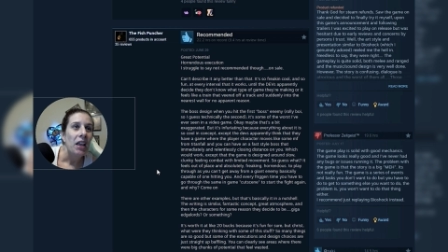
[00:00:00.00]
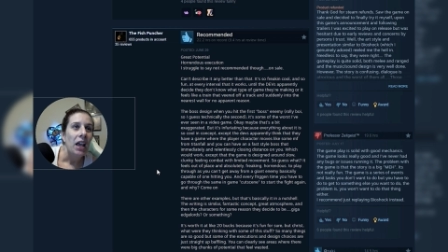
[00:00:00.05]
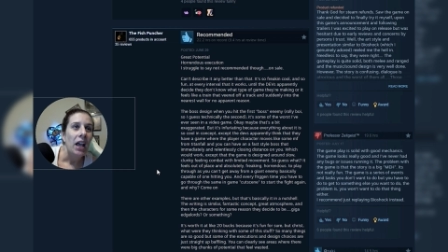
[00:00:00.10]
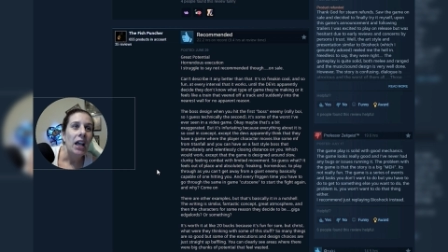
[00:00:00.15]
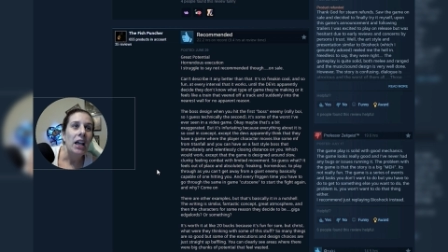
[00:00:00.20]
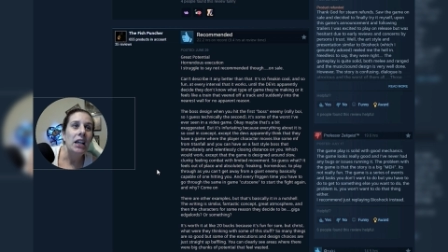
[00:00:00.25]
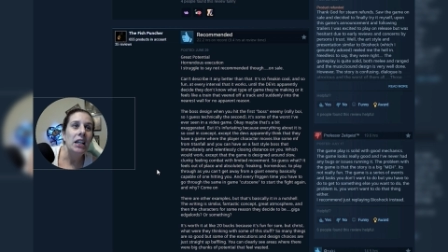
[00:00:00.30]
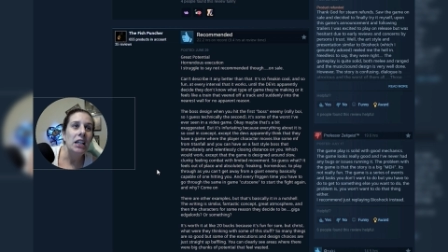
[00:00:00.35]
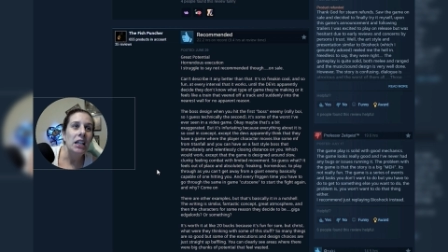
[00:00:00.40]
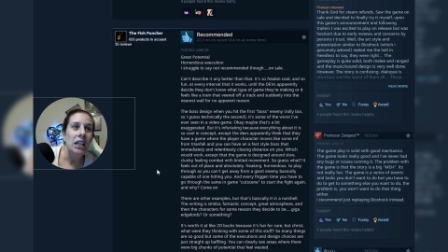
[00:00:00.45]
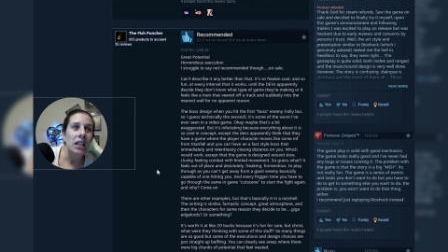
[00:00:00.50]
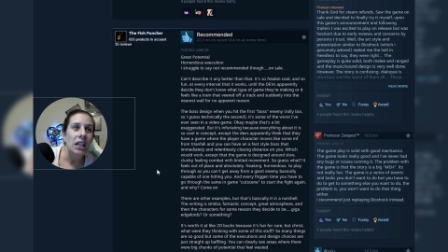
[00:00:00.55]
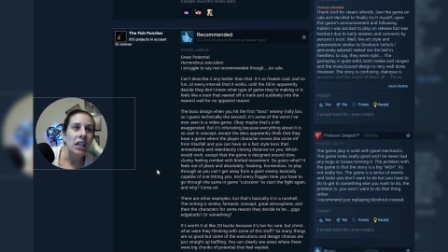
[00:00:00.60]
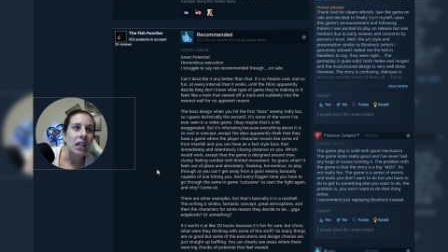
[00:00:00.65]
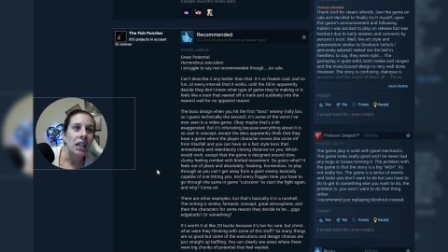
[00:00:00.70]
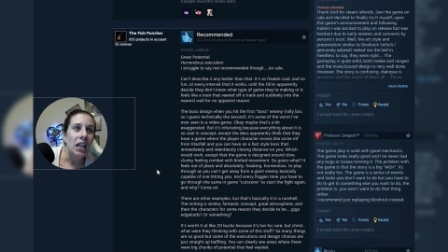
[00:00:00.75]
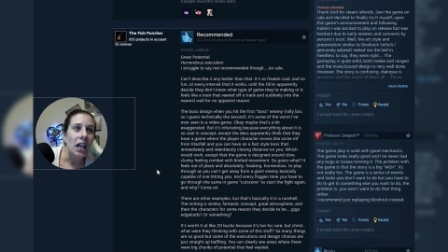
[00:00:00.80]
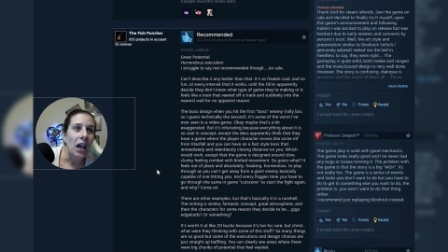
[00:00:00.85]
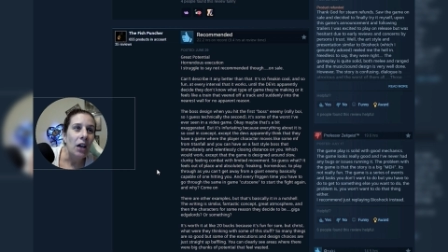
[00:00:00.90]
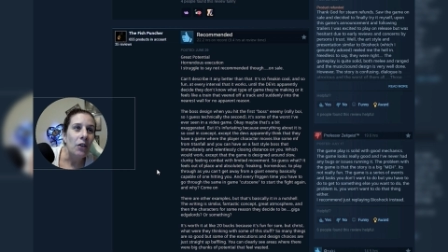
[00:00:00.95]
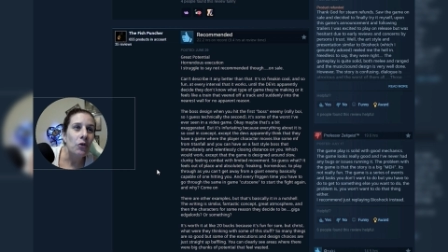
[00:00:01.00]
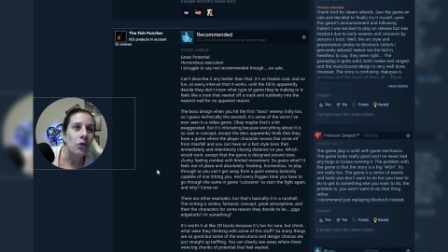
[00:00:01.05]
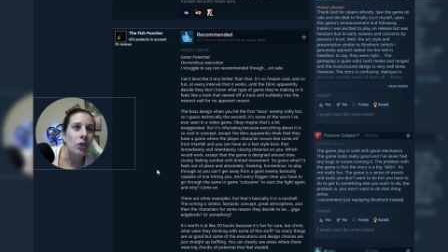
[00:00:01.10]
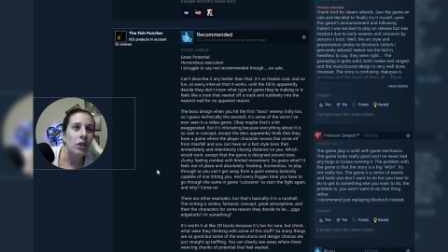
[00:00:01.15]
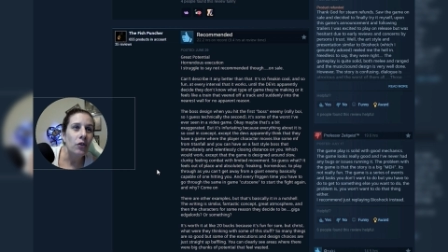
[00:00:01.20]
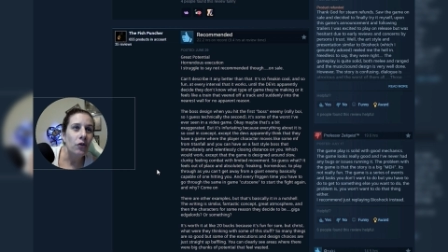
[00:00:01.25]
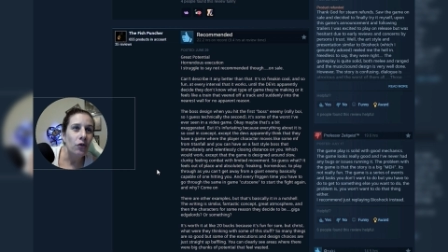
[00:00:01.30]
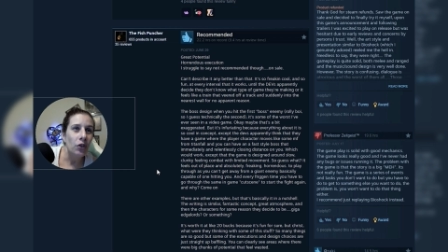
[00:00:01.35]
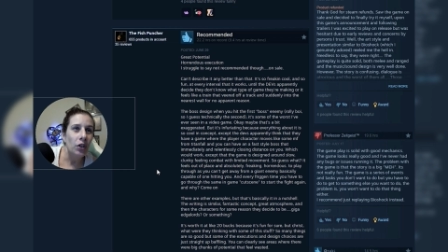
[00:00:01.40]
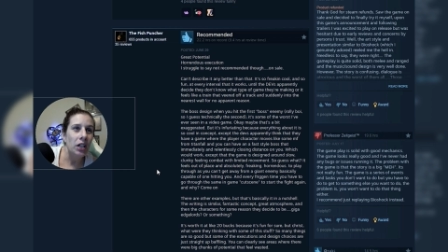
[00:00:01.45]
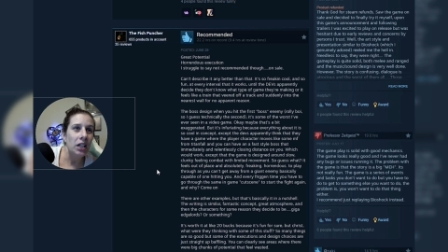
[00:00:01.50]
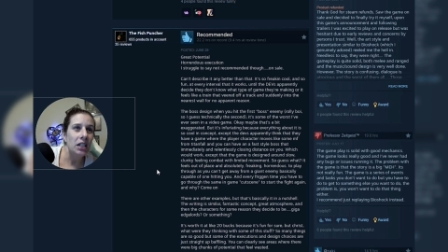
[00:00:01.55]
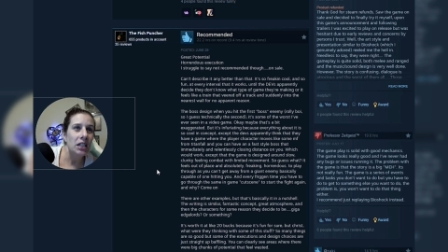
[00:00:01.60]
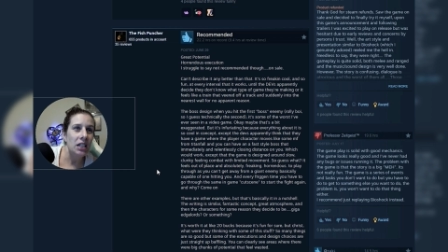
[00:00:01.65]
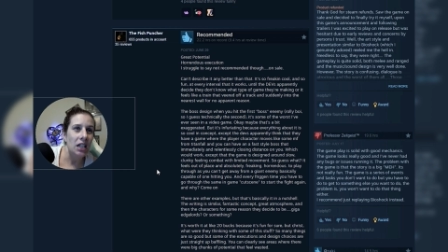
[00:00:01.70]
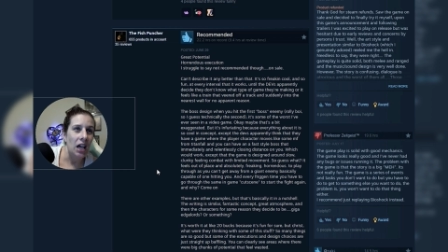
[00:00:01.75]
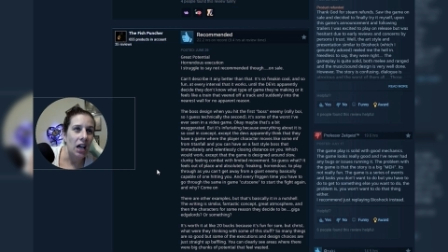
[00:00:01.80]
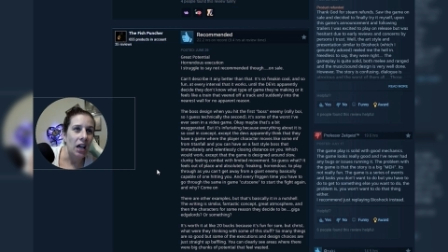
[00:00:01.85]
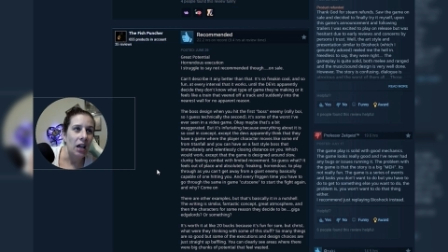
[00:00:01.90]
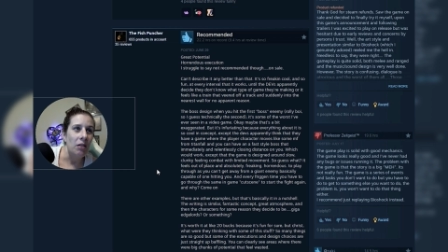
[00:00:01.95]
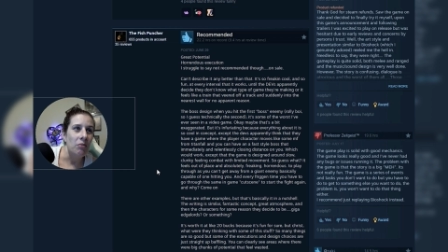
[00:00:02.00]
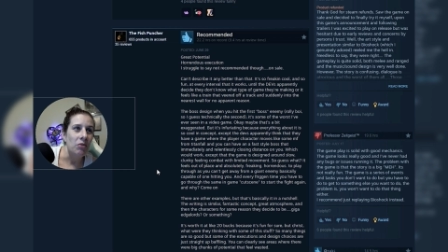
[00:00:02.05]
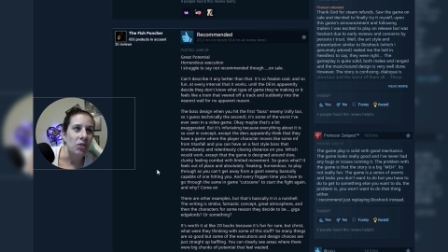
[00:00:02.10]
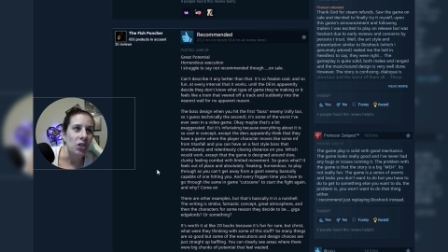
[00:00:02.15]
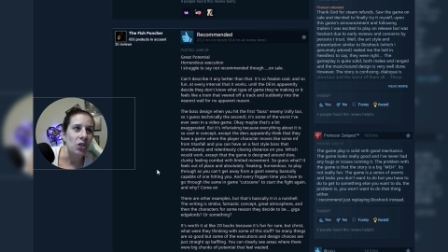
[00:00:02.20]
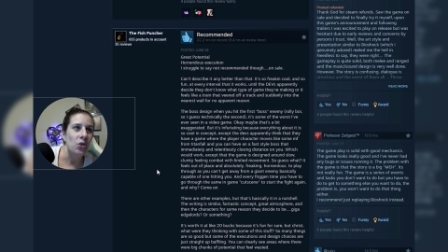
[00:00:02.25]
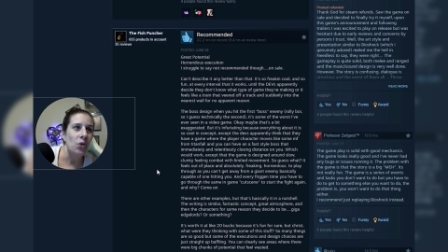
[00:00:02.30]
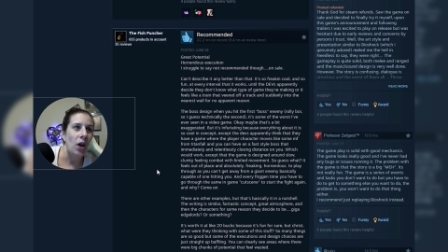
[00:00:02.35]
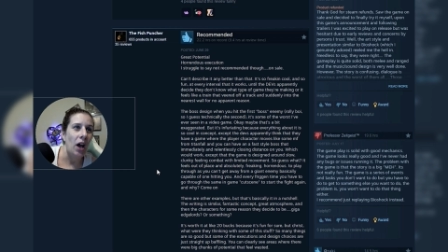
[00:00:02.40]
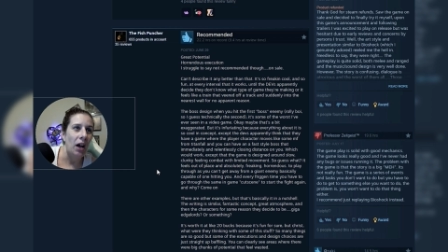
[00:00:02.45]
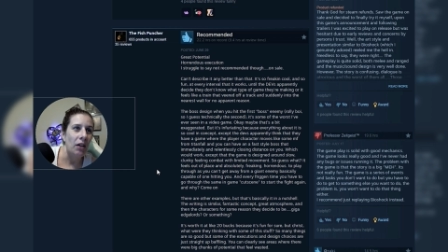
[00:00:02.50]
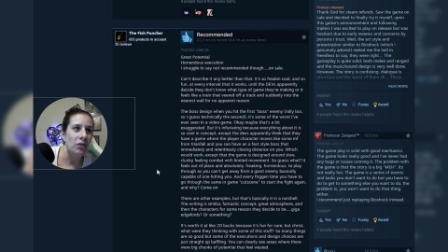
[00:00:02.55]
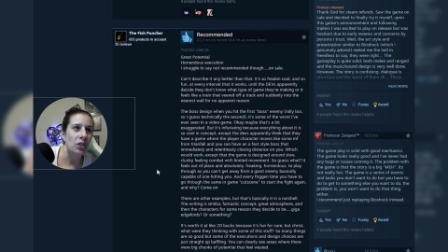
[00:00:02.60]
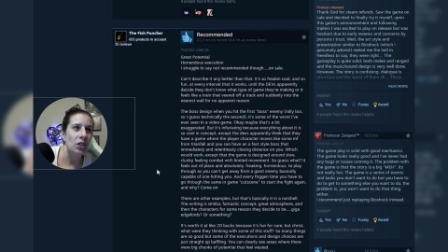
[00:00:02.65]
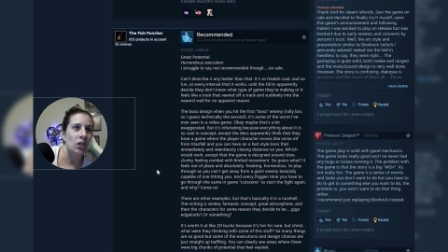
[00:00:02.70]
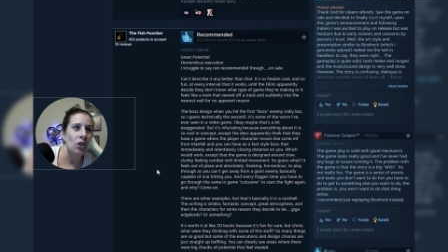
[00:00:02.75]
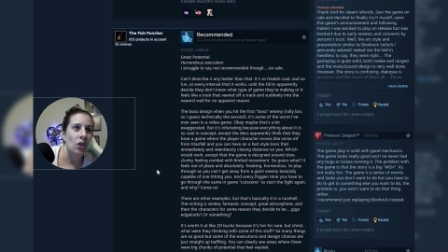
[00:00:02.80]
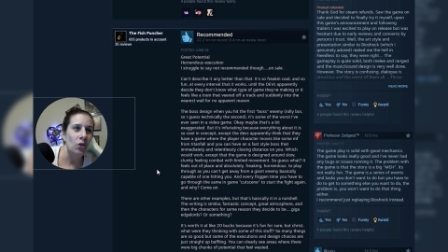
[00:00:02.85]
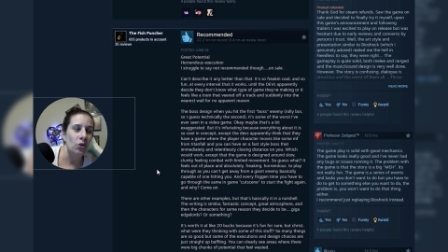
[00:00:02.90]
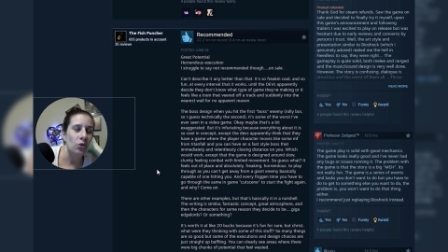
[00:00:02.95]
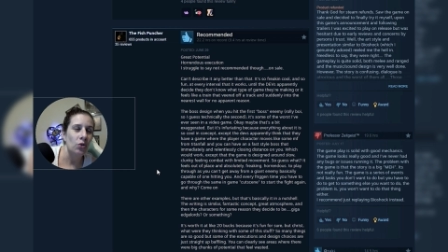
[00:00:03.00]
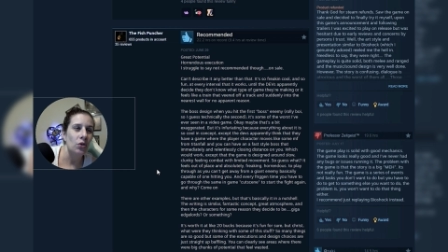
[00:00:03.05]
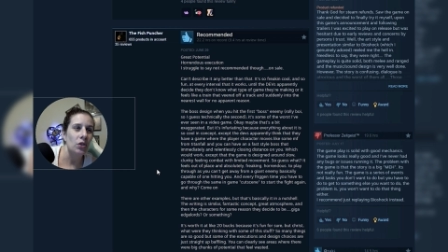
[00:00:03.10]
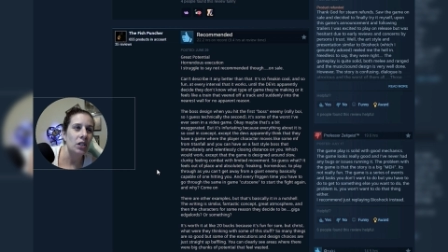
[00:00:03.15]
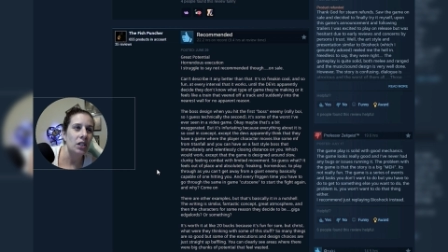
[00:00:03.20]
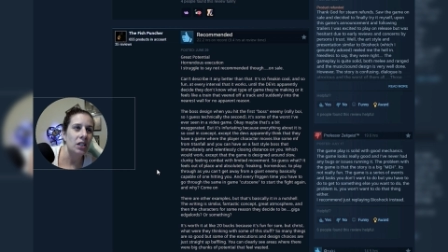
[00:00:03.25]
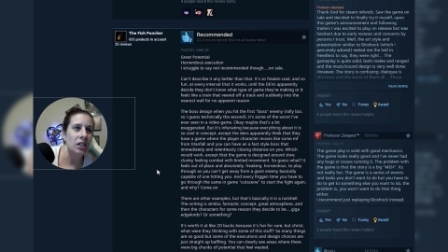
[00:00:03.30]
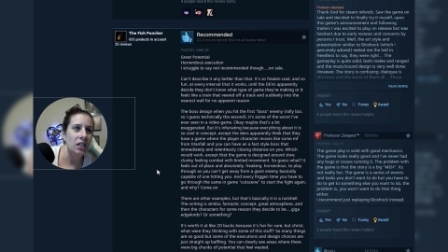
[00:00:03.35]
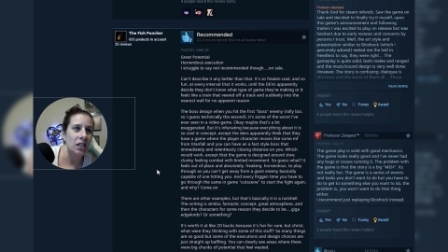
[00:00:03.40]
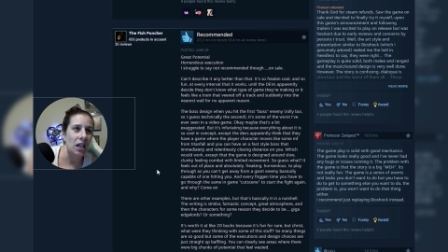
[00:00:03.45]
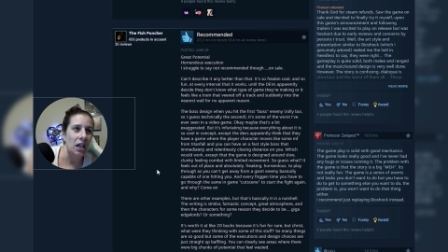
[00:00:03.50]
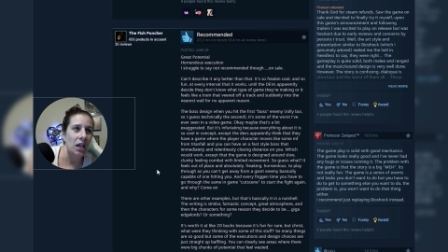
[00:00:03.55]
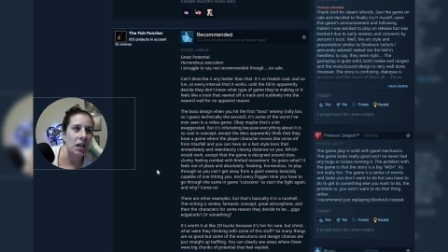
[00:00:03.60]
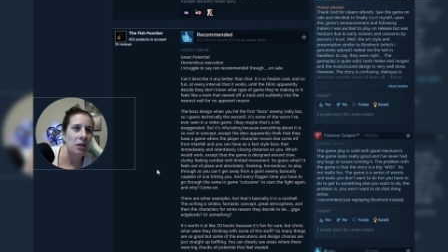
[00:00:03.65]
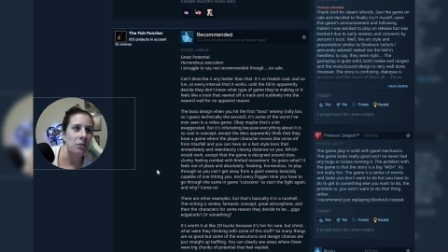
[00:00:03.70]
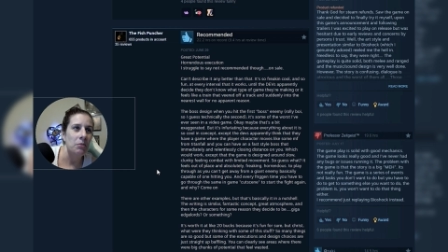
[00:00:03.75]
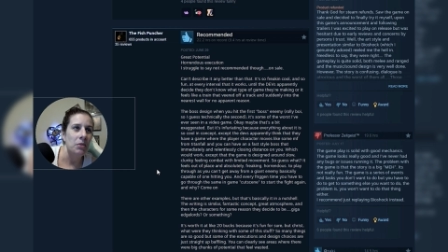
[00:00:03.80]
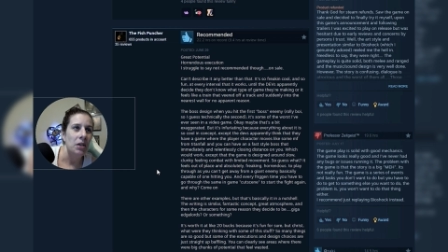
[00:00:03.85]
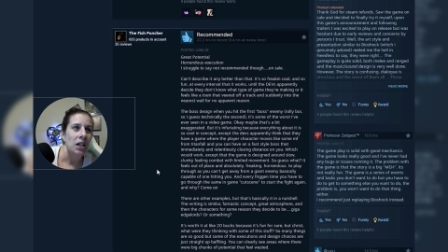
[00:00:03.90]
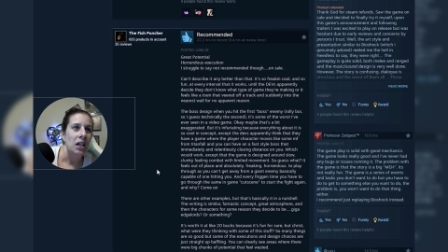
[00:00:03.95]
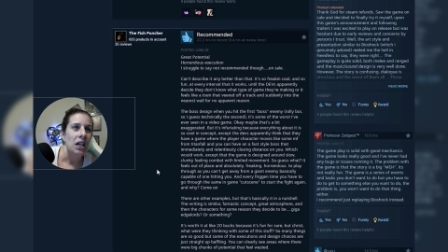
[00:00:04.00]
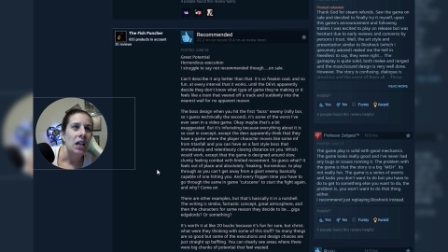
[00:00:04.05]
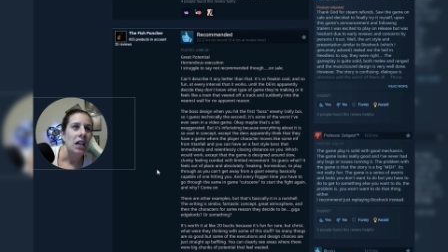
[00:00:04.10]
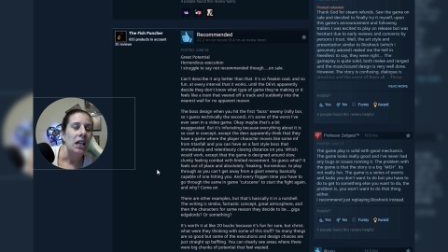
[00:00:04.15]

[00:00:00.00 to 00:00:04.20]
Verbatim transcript: And every friggin' time you have to go through the same